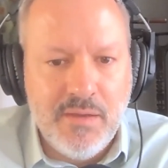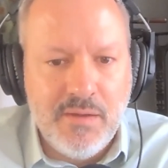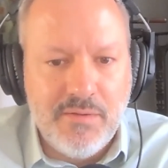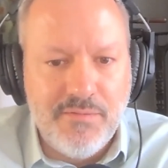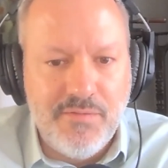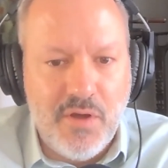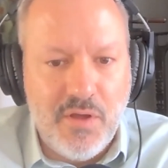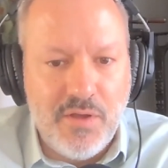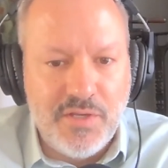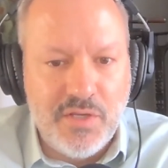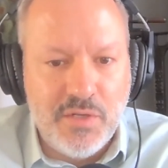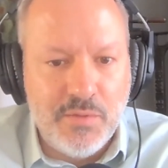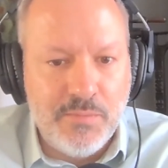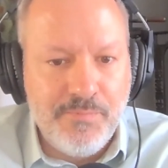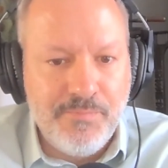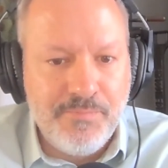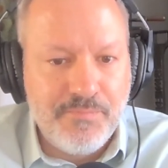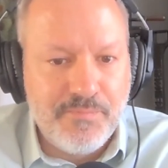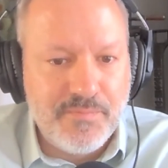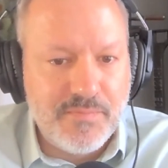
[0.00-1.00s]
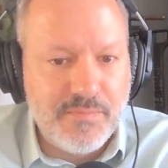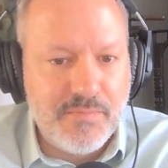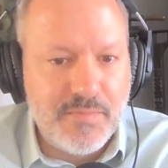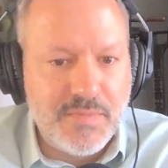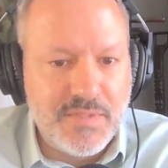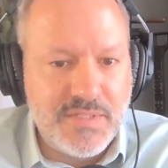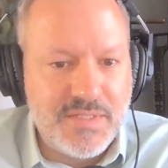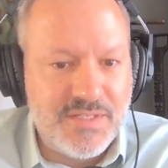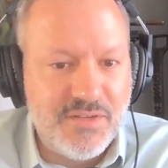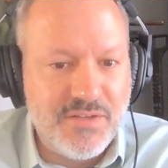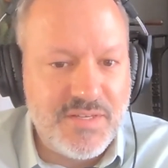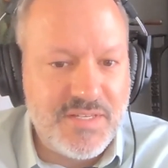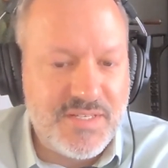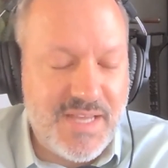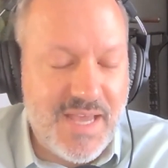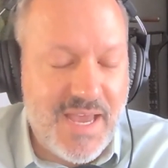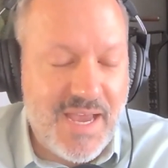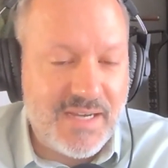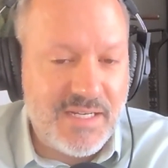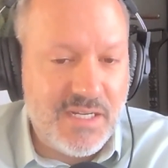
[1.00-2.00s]
Volume still
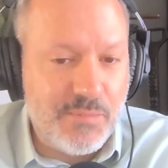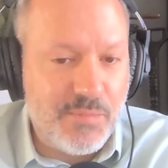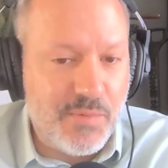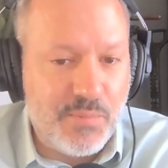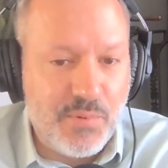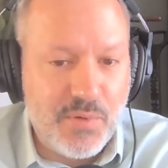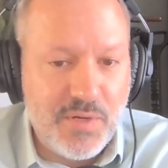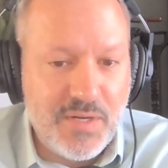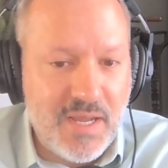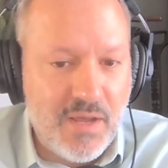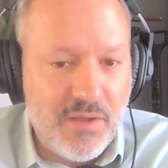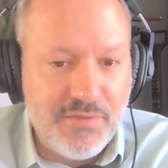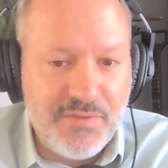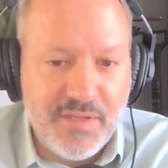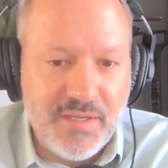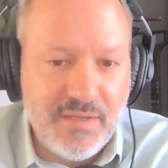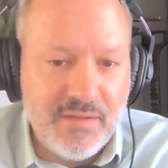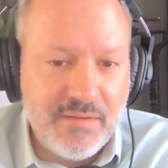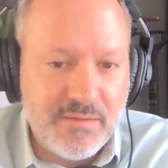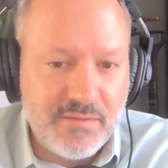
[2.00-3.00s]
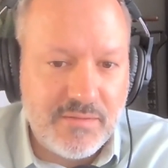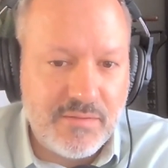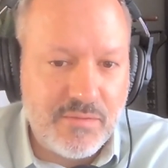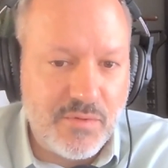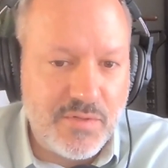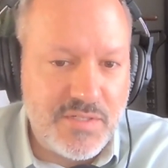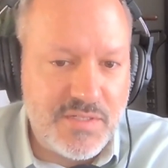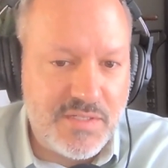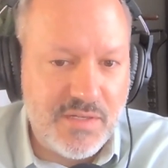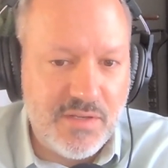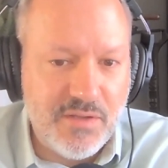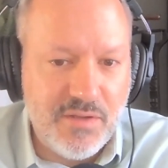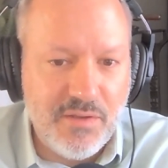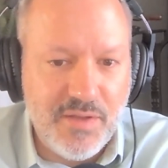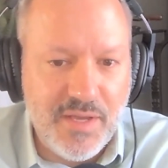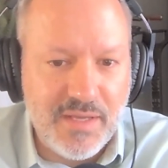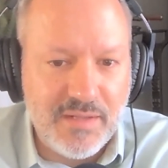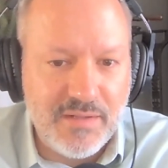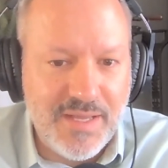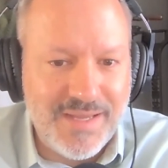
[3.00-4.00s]
stagnant, but pretty healthy. We're
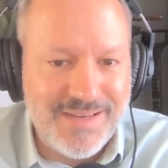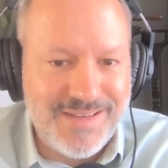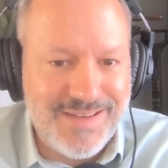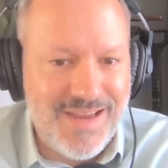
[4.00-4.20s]
still at like